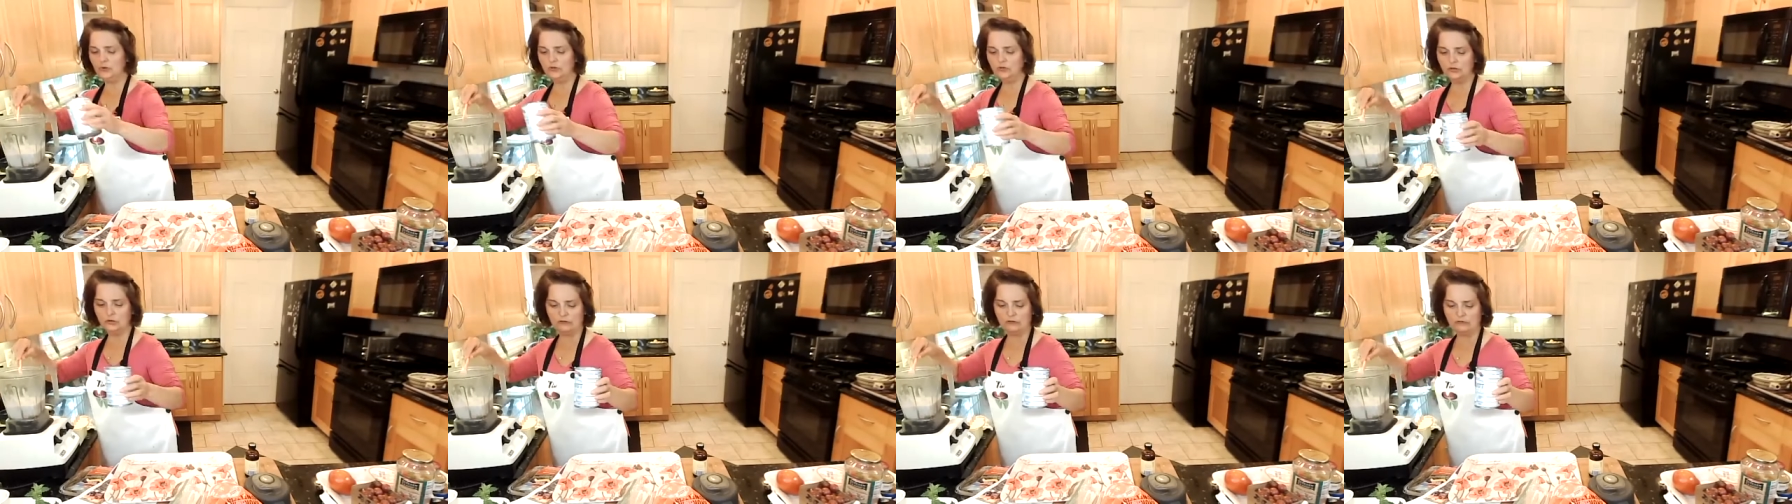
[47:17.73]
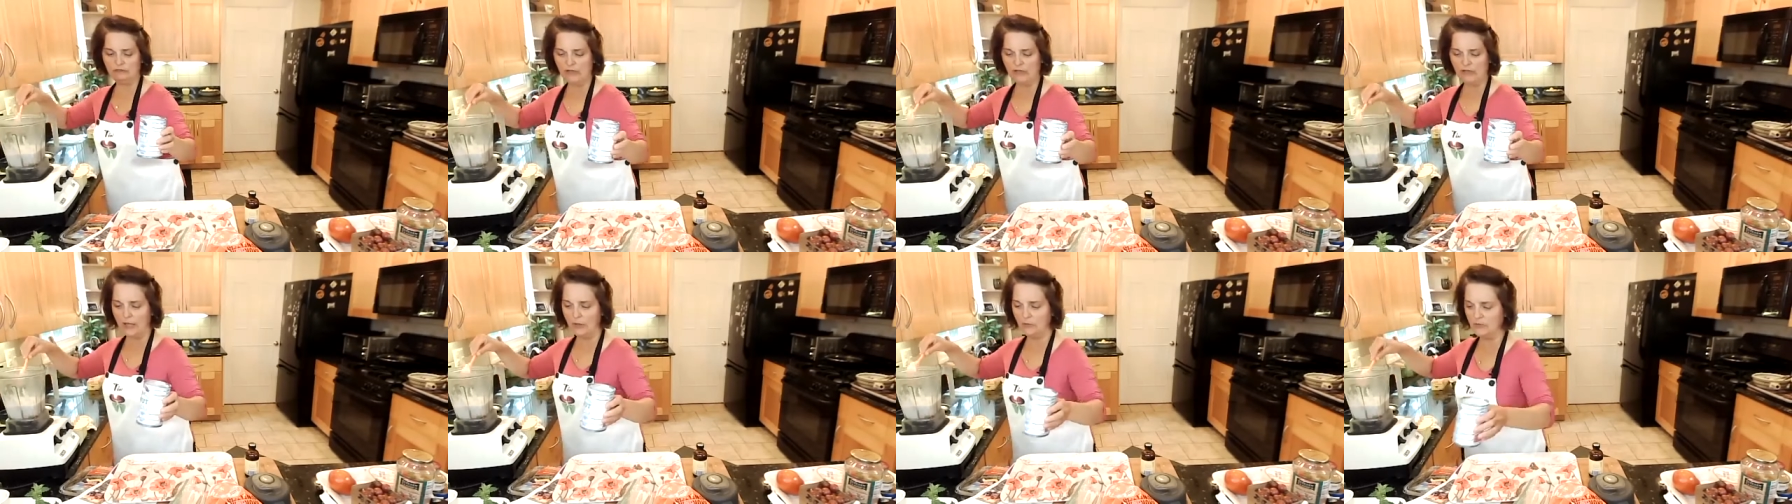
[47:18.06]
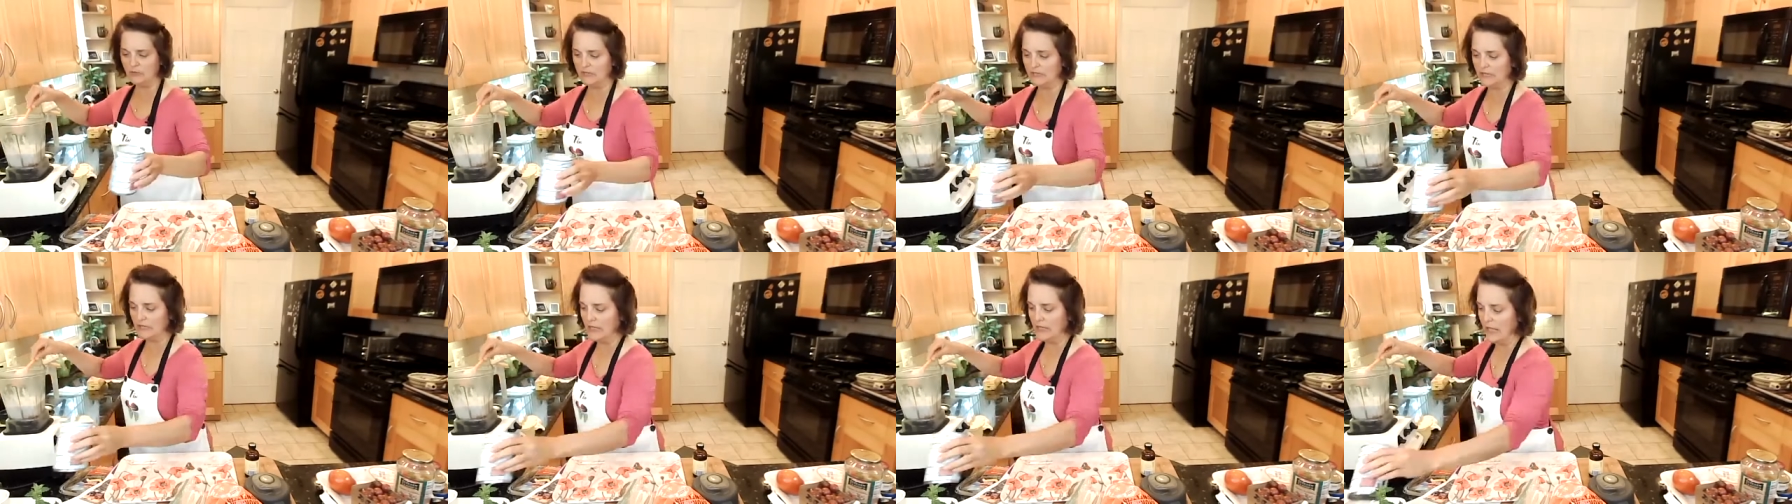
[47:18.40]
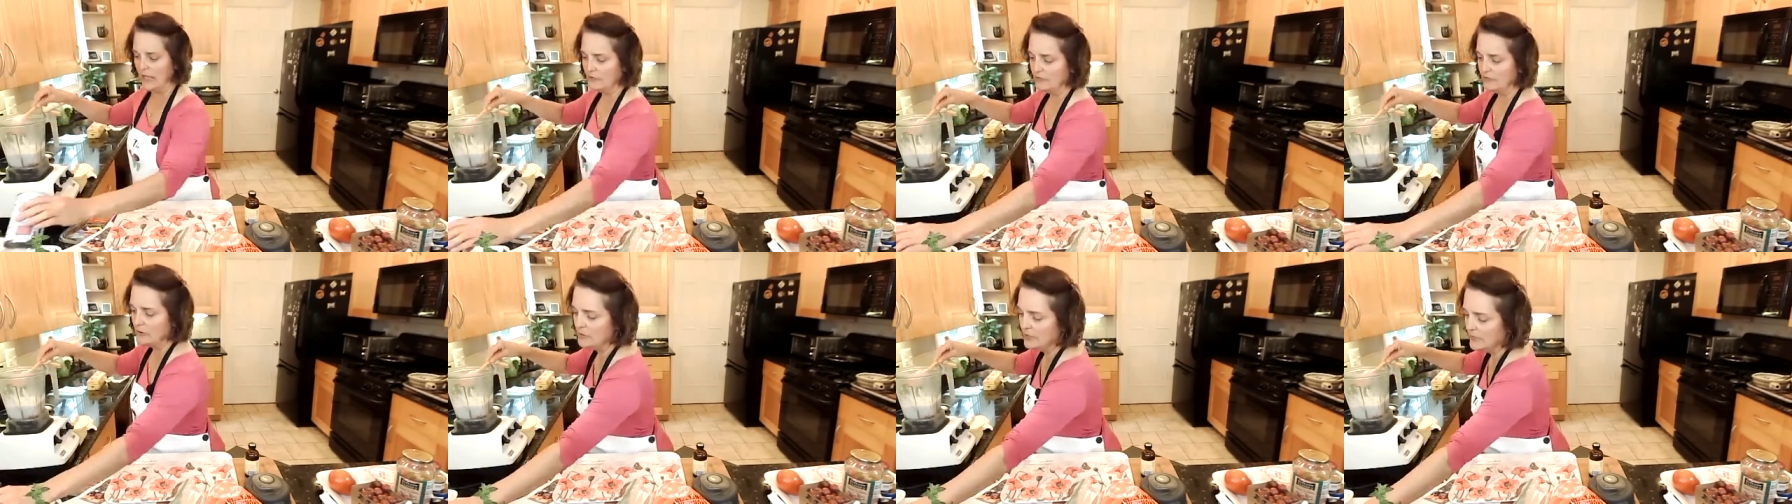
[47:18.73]
your family,
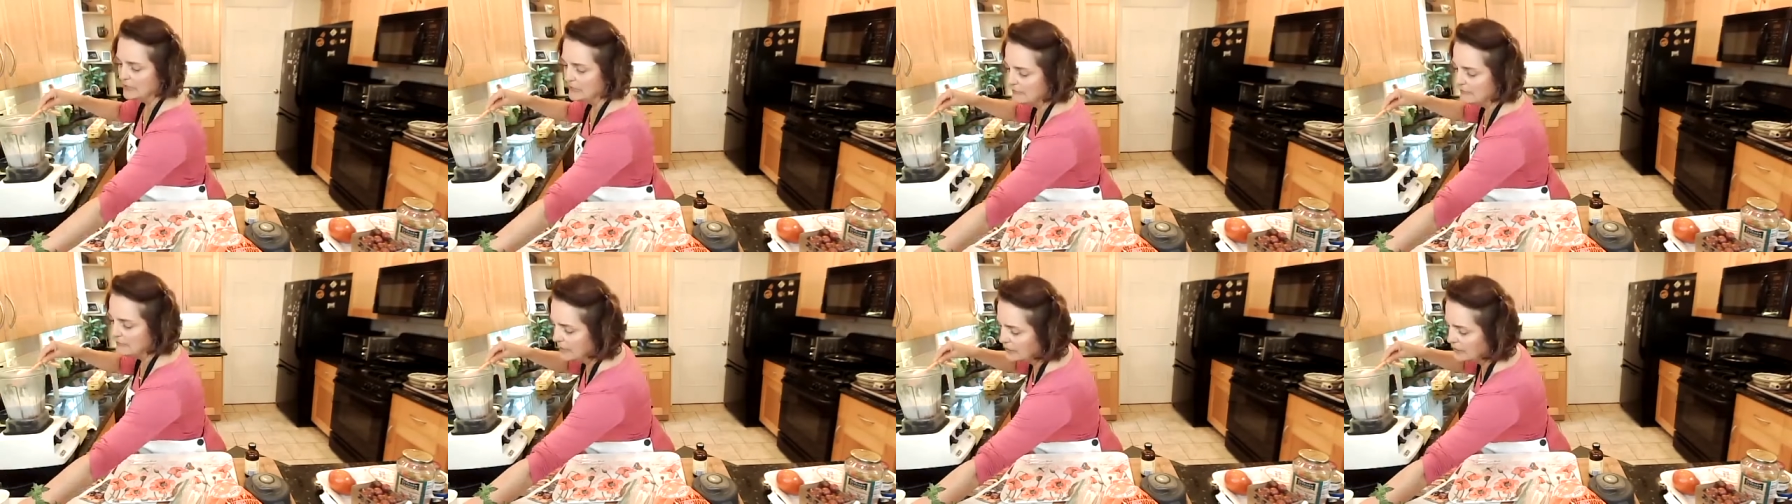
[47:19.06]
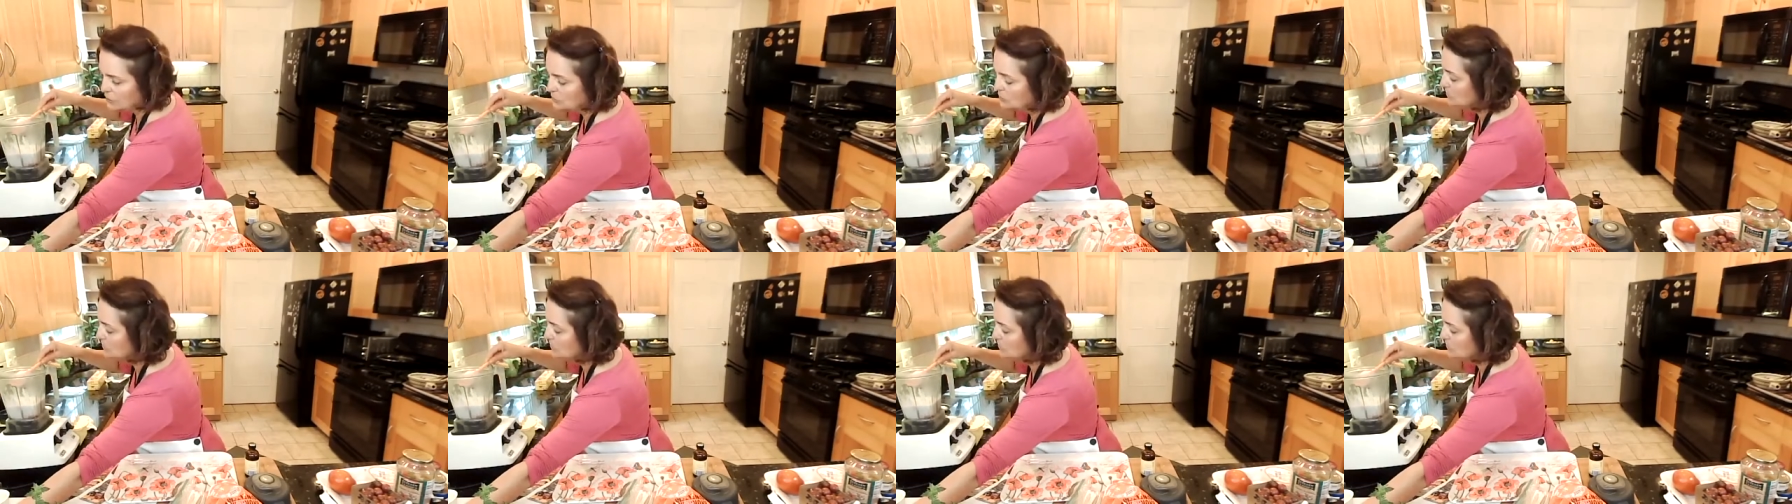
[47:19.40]
everybody that